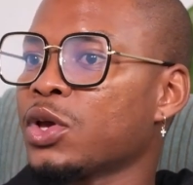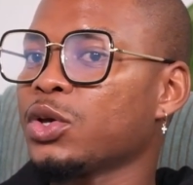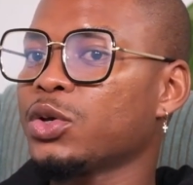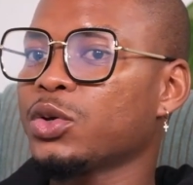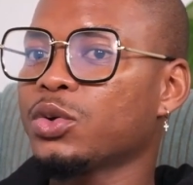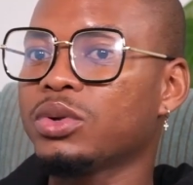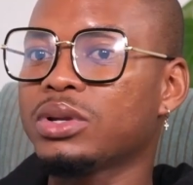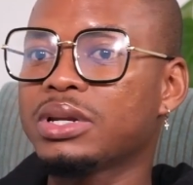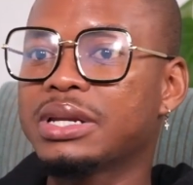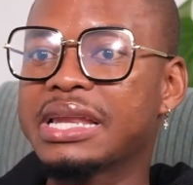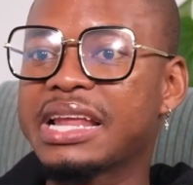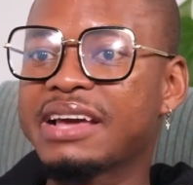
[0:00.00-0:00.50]

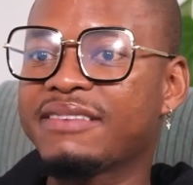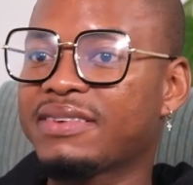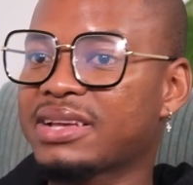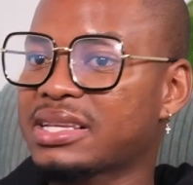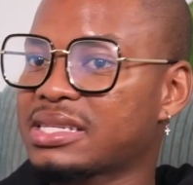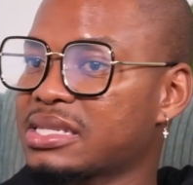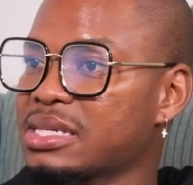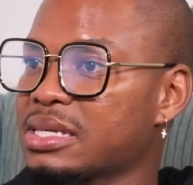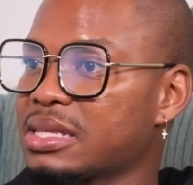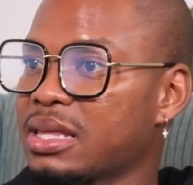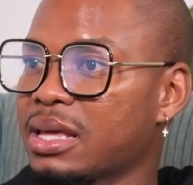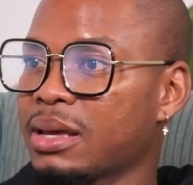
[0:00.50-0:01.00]
You'll never
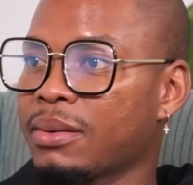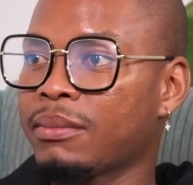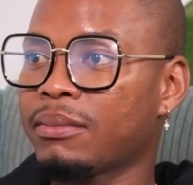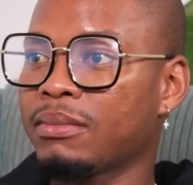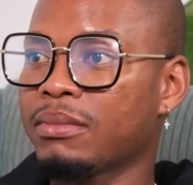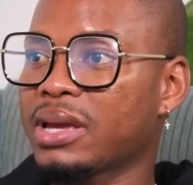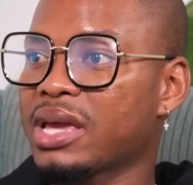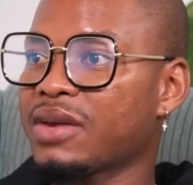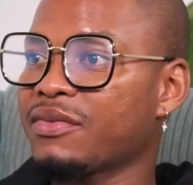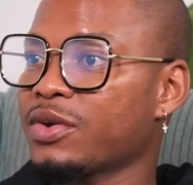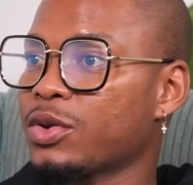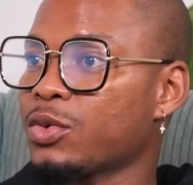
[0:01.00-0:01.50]
see them.
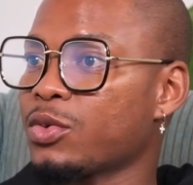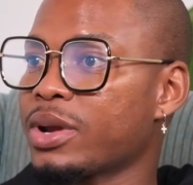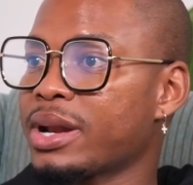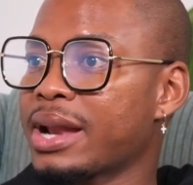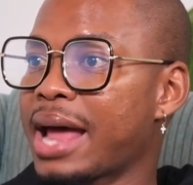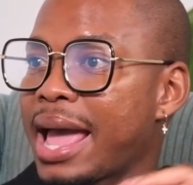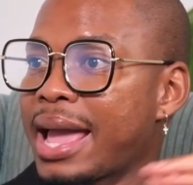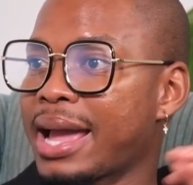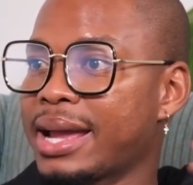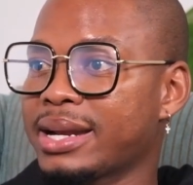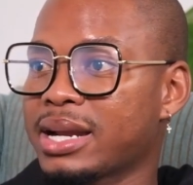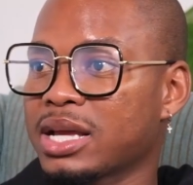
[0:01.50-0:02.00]
Even when
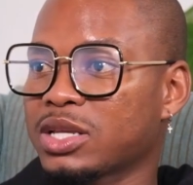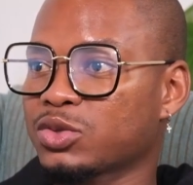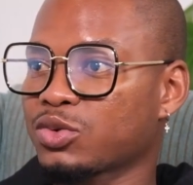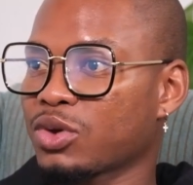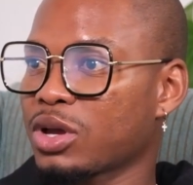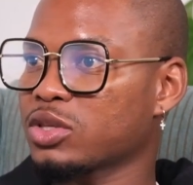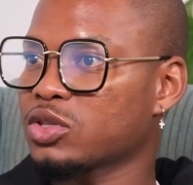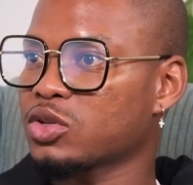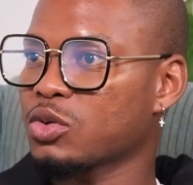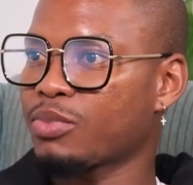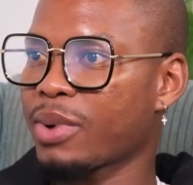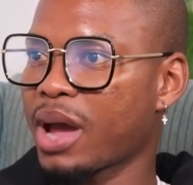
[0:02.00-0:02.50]
Ayanda's
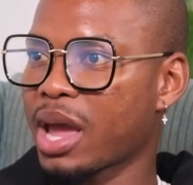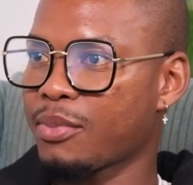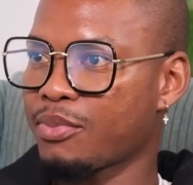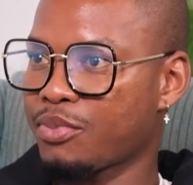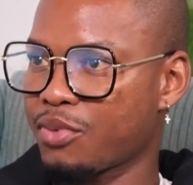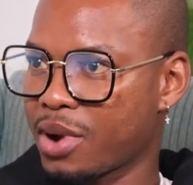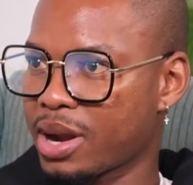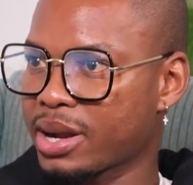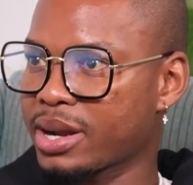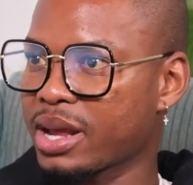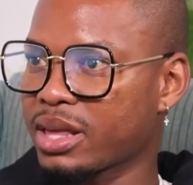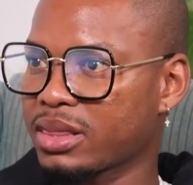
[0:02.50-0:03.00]
going to buy
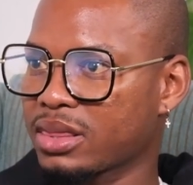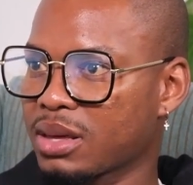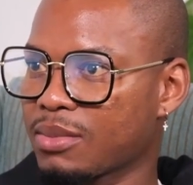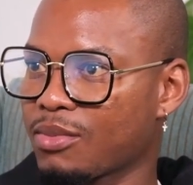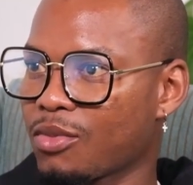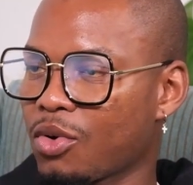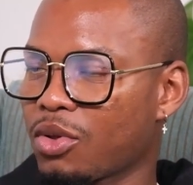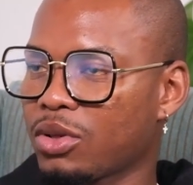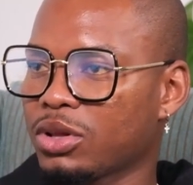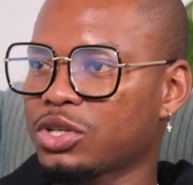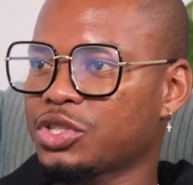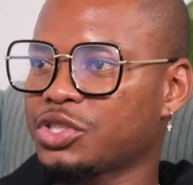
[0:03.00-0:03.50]
bread at the
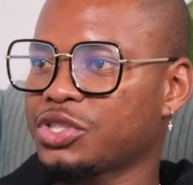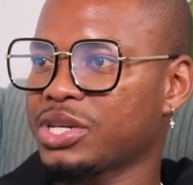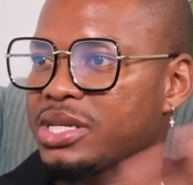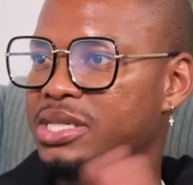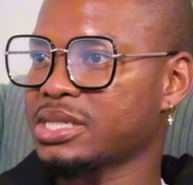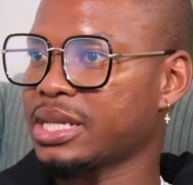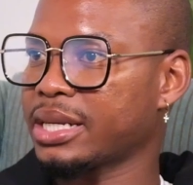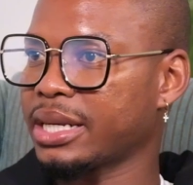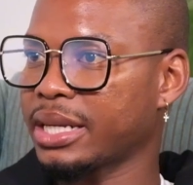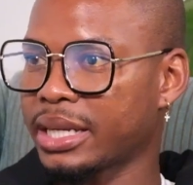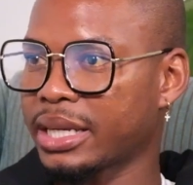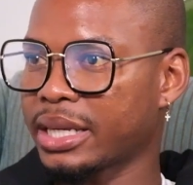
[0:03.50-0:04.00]
mall,
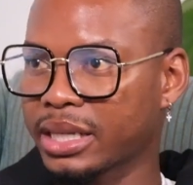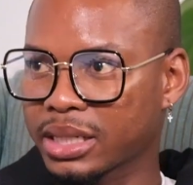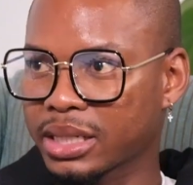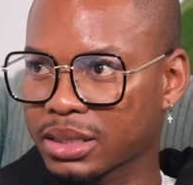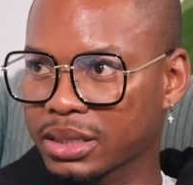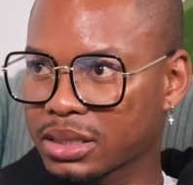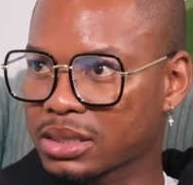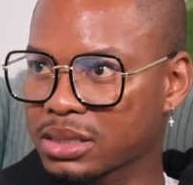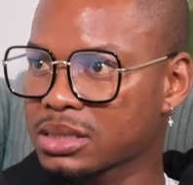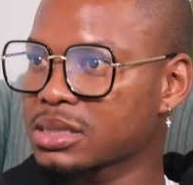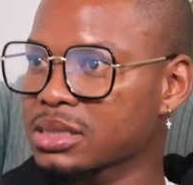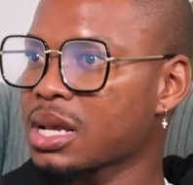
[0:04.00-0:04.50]
she's in
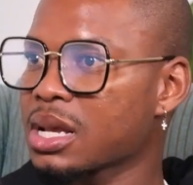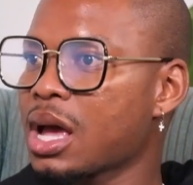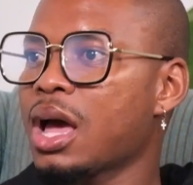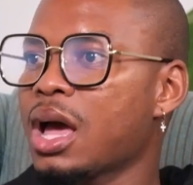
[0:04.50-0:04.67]
heels.